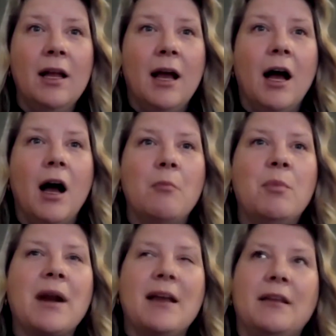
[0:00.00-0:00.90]

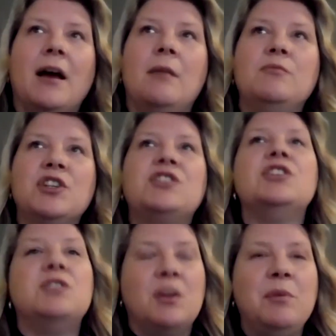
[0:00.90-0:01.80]
But I'm just
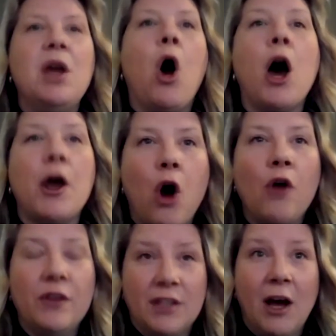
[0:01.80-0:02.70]
to be on all
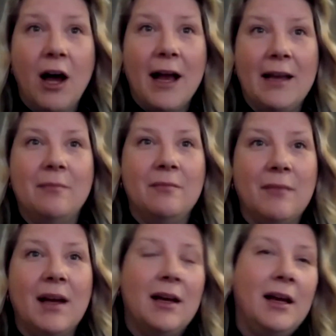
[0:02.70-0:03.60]
the time,
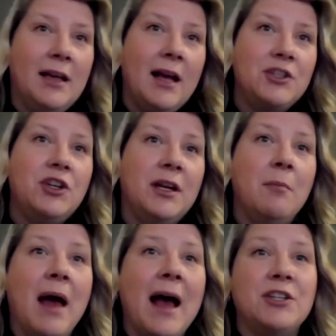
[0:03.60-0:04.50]
as you can
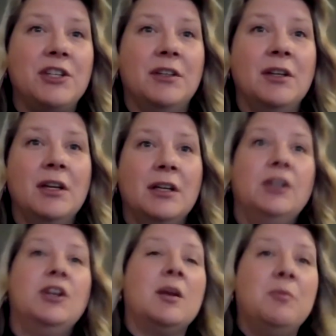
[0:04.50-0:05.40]
imagine,
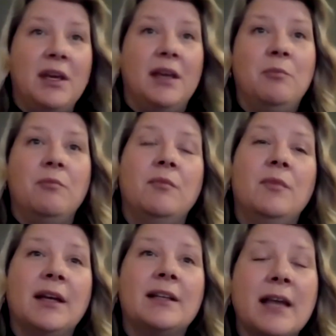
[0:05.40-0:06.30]
you got to be
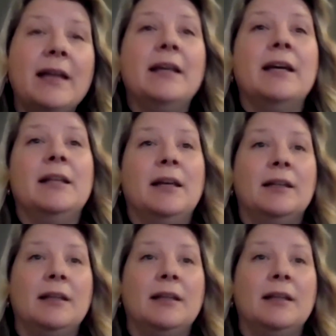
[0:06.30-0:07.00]
excited and